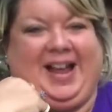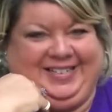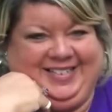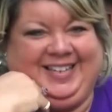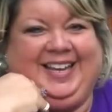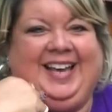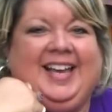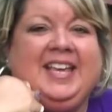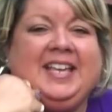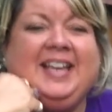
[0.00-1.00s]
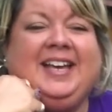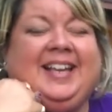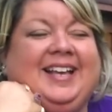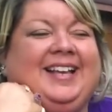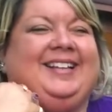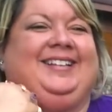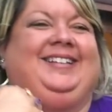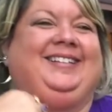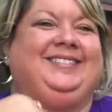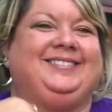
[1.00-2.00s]

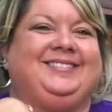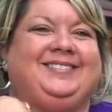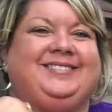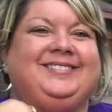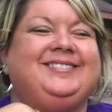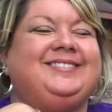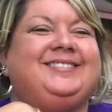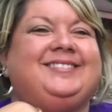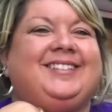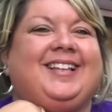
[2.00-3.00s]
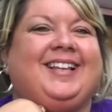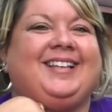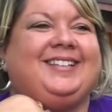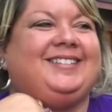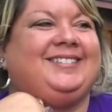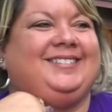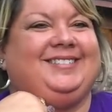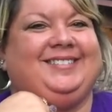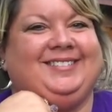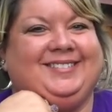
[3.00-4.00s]

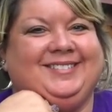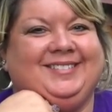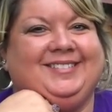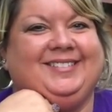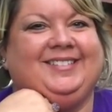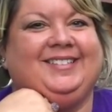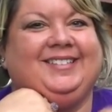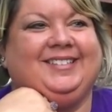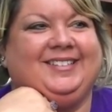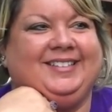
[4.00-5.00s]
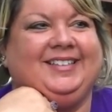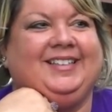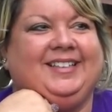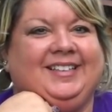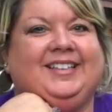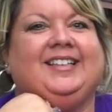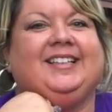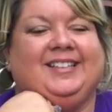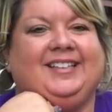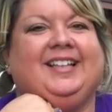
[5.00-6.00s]

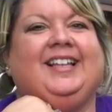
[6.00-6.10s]
No words are spoken by the person on screen.